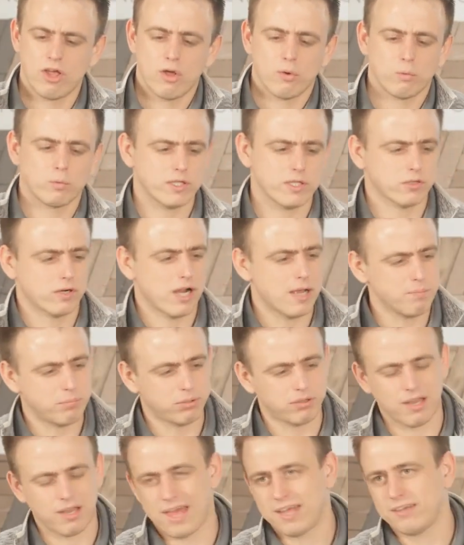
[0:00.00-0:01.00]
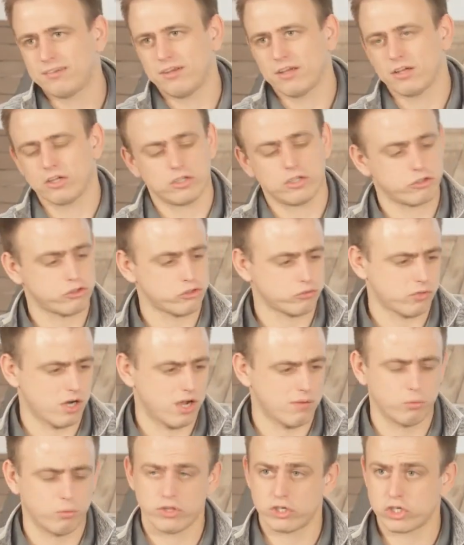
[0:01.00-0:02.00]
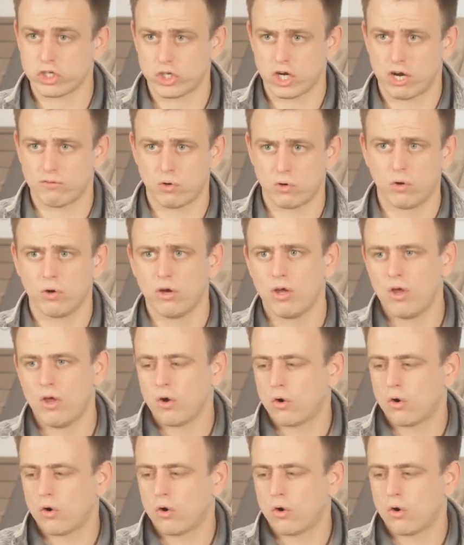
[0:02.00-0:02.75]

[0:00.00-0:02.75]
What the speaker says: whether I'm planting a shrub with a shovel